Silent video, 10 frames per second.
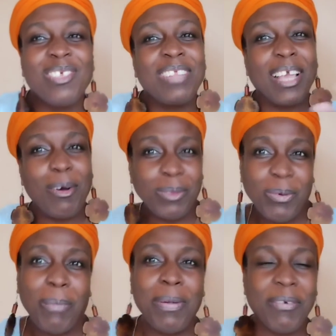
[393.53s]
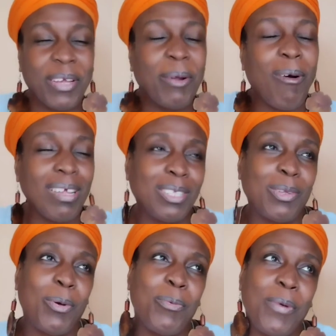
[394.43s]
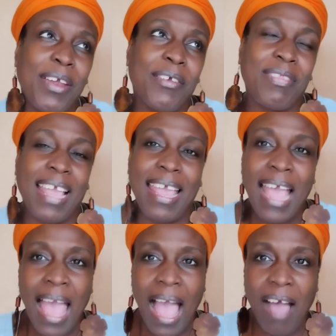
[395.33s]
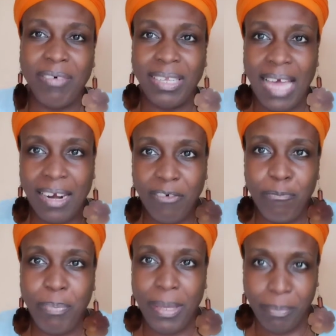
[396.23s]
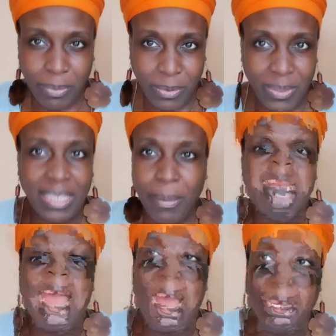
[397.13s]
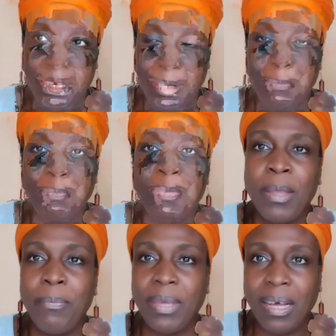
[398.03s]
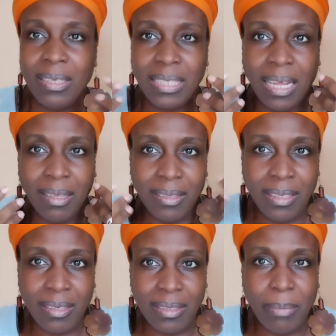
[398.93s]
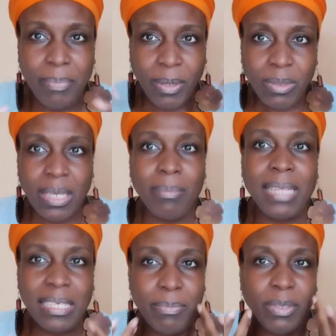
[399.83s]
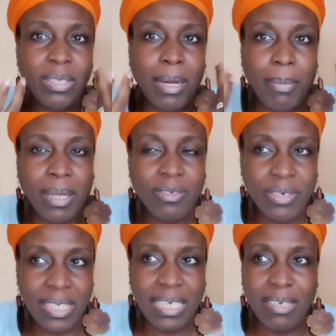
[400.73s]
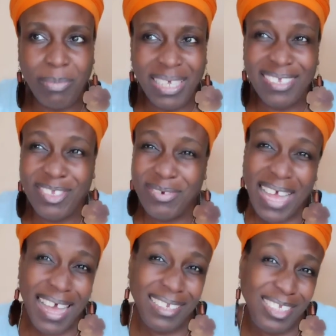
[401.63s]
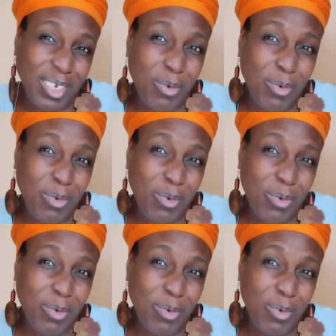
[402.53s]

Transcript: So they go through a period also where they have a lot of pimples and acne because of the buildup that's building up under the skin, because they're not,